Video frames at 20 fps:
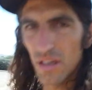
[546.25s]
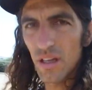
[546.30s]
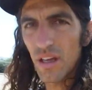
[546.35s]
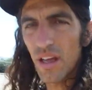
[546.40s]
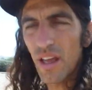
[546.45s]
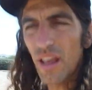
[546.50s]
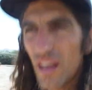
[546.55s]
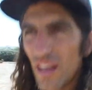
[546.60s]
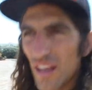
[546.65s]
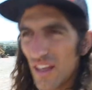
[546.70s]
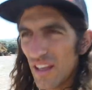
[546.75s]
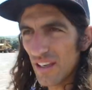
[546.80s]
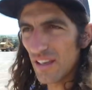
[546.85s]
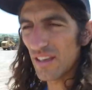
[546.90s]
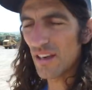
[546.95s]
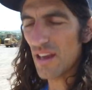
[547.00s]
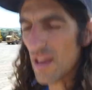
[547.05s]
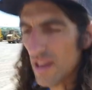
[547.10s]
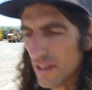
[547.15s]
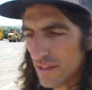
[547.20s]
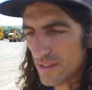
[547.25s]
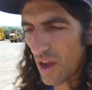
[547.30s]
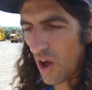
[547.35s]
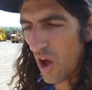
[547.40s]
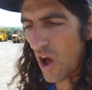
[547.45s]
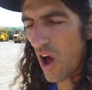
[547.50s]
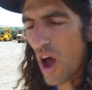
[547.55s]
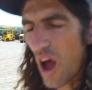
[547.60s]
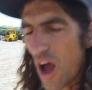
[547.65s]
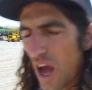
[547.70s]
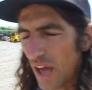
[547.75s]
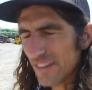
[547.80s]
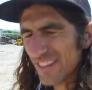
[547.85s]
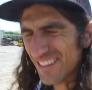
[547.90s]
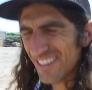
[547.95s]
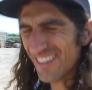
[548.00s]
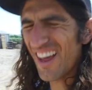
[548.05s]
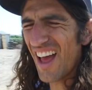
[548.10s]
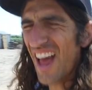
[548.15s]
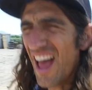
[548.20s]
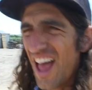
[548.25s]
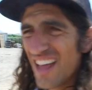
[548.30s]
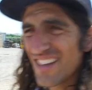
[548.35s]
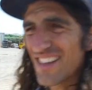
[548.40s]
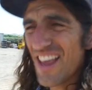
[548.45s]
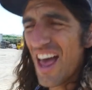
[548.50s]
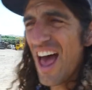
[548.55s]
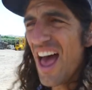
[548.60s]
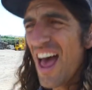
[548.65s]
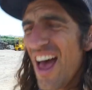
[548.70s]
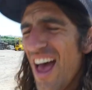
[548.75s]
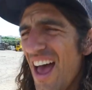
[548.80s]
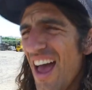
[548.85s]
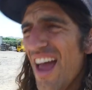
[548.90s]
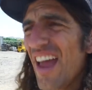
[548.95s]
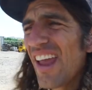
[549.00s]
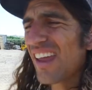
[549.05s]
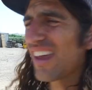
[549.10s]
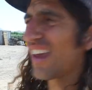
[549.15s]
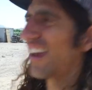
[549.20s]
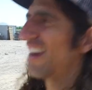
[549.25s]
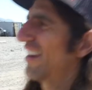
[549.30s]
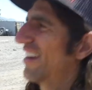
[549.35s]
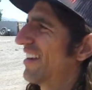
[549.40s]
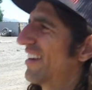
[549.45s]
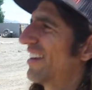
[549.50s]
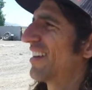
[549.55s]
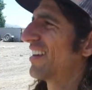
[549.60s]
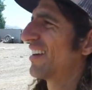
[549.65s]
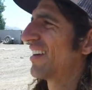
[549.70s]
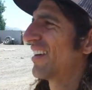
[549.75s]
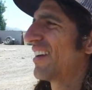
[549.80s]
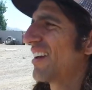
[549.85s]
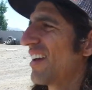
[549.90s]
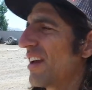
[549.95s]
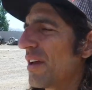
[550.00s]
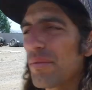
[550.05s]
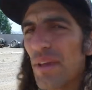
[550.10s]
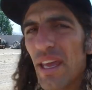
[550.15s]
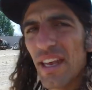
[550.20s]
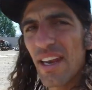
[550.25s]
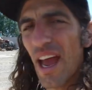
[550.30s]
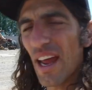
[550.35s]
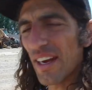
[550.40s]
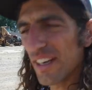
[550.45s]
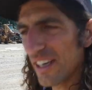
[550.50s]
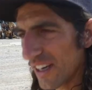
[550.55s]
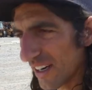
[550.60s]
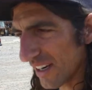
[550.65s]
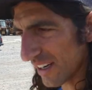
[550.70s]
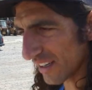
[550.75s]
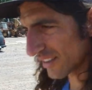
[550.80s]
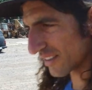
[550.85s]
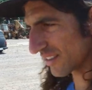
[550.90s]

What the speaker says: and it's hot as heck. Getting out of here.